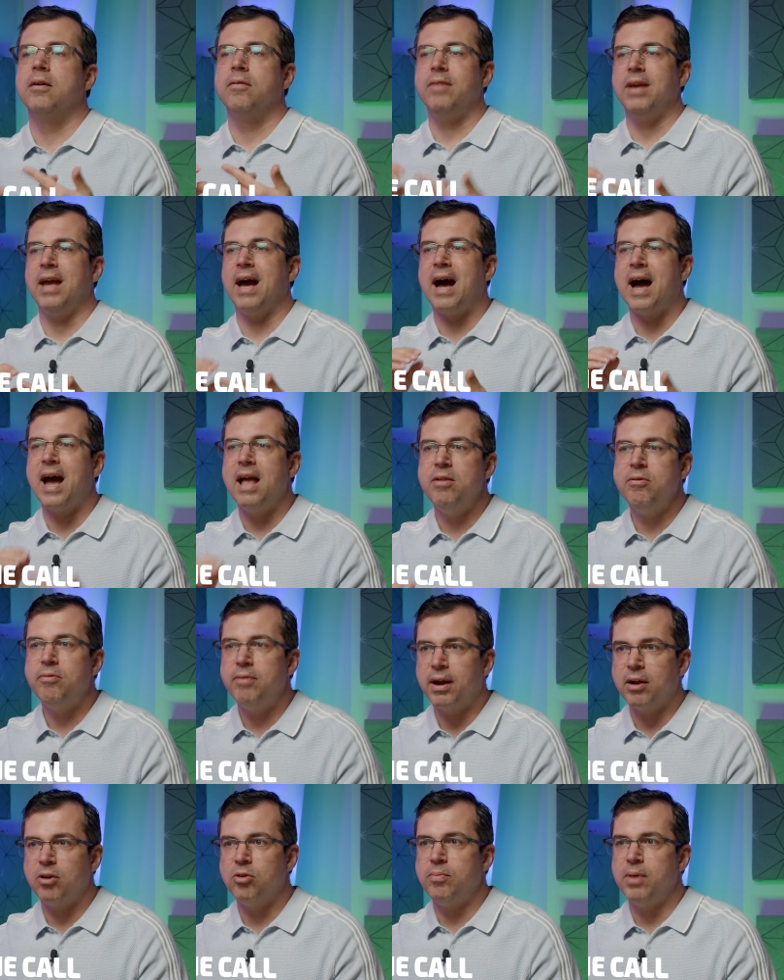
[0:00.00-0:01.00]
We highly
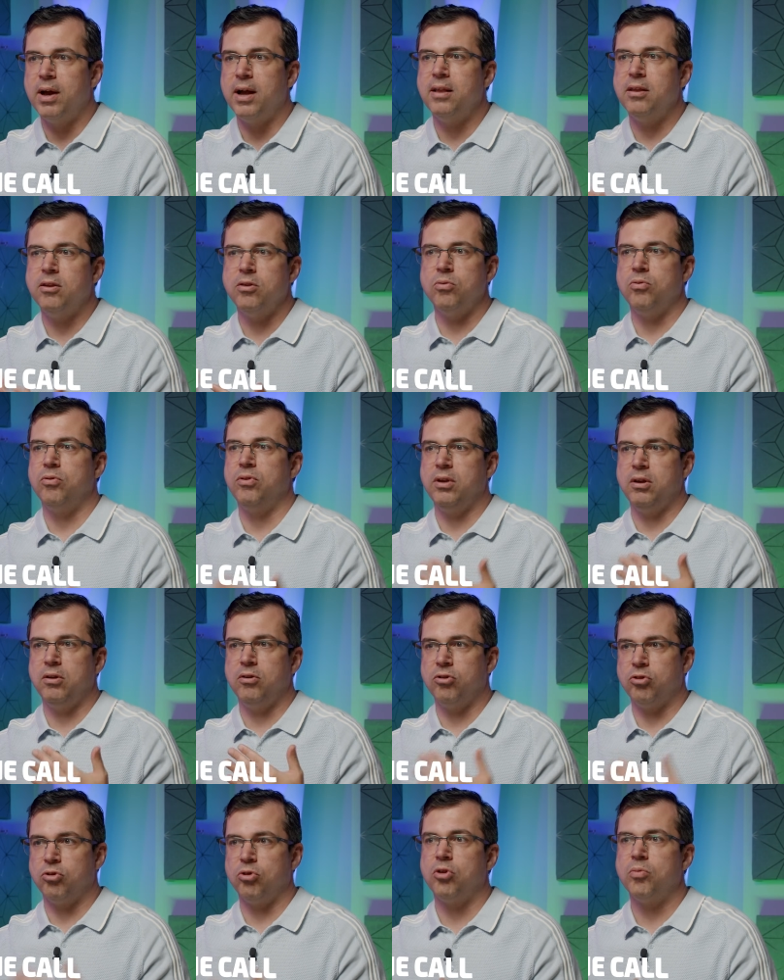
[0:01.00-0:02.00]
recommend using
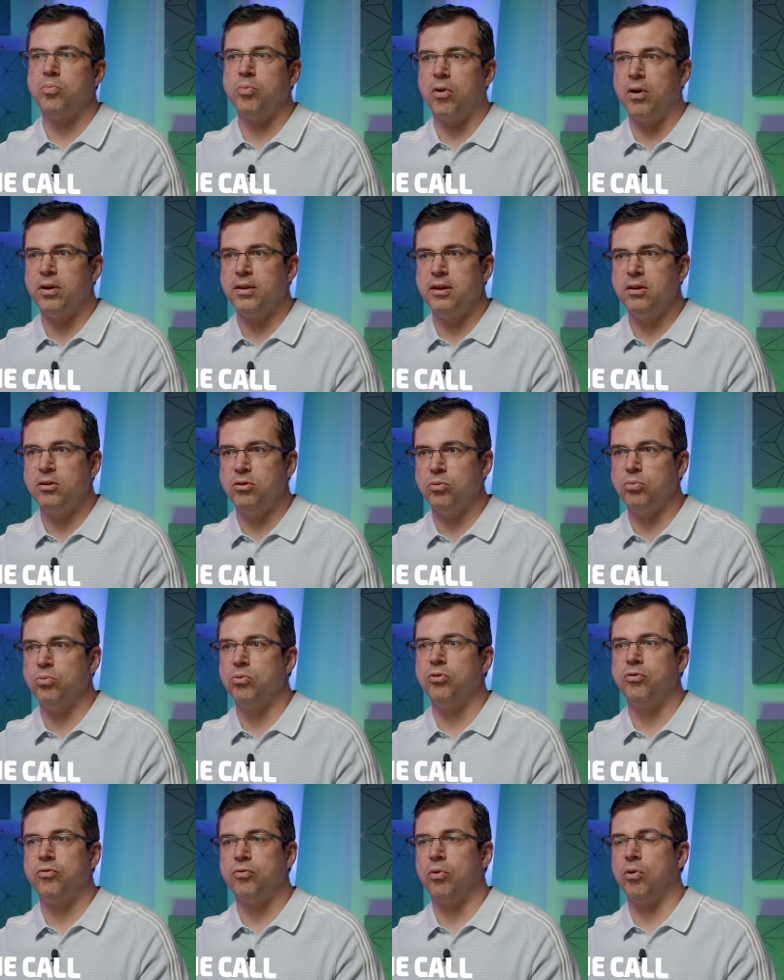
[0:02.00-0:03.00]
third-party
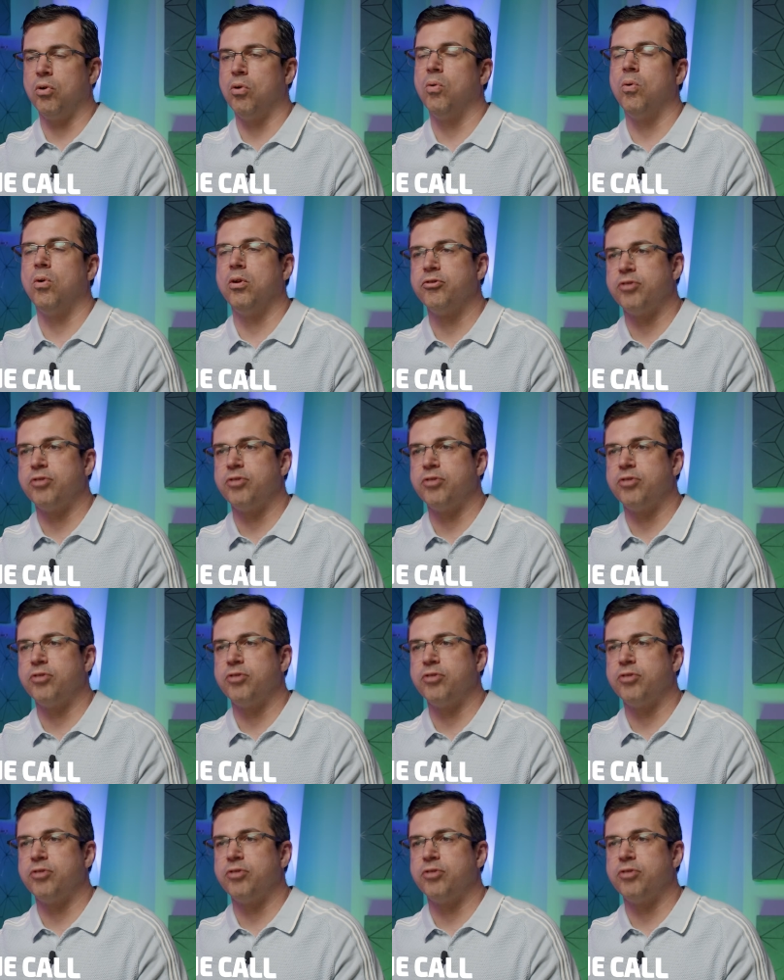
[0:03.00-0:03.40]
tools for call